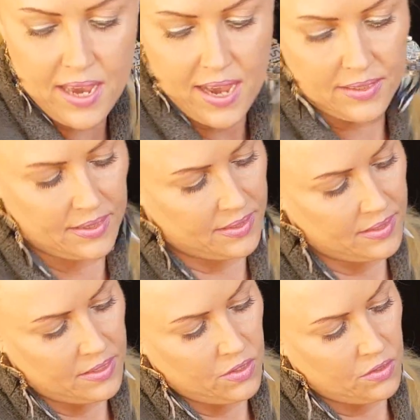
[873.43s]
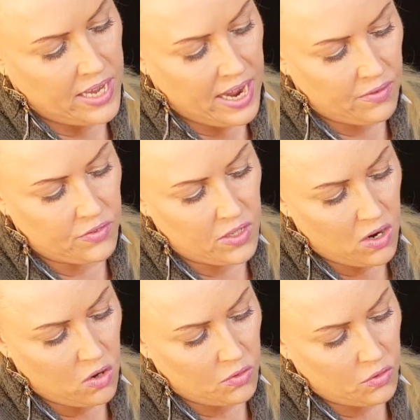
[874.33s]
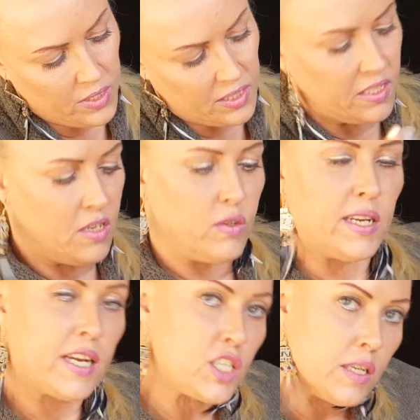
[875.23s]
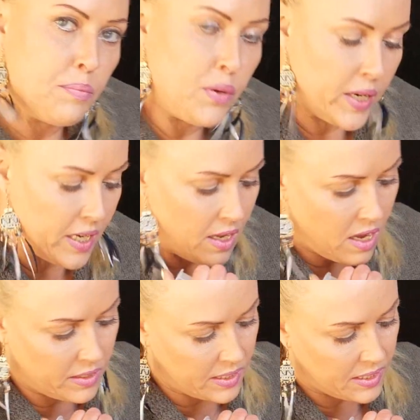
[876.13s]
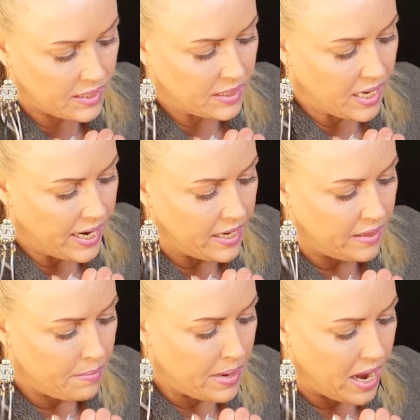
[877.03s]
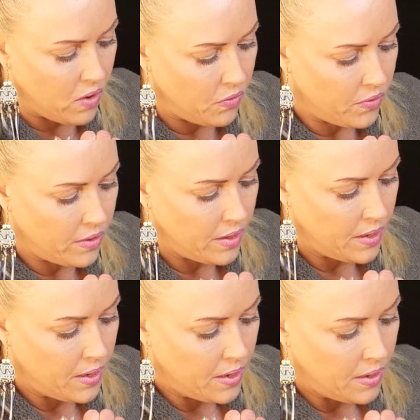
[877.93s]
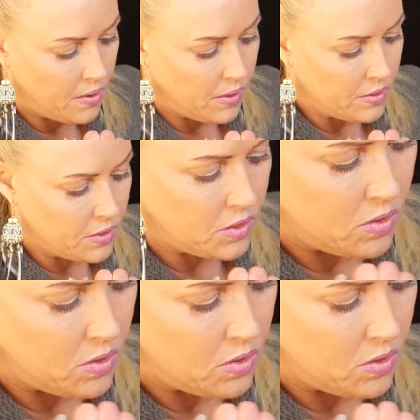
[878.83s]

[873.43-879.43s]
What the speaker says: yes, you have to do this. And you can actually put it on the side of the mouth. You can just